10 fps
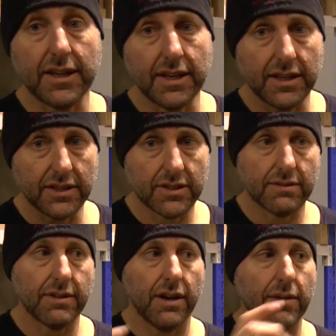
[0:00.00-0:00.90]

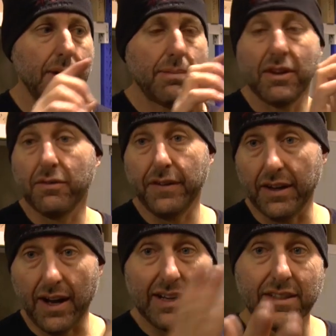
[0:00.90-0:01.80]
is, you know, maybe you fit
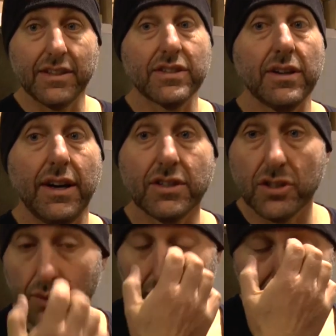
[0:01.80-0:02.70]
a hunting sight
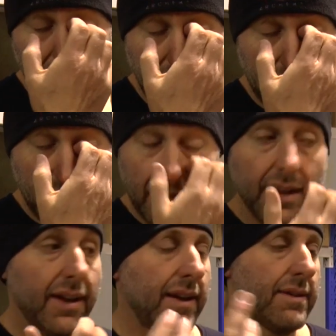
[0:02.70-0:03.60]
to it,
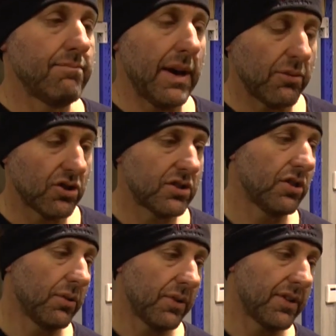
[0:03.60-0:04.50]
maybe you just
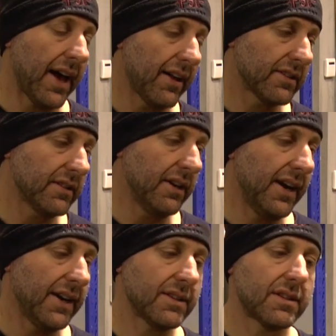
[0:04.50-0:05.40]
shoot it without
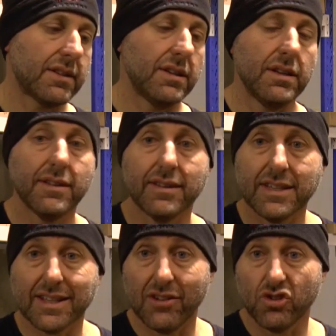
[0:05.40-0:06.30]
sights.
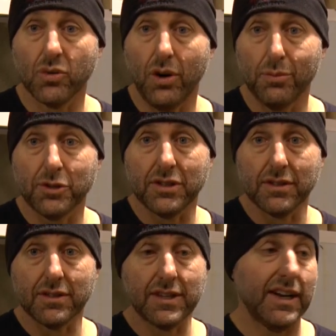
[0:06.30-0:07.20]
This gives you
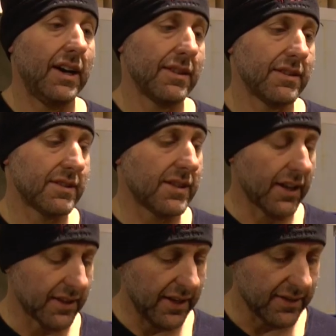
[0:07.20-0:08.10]
options, and I just
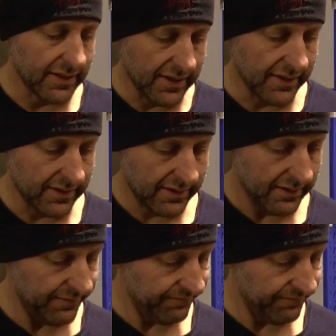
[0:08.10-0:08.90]
think this is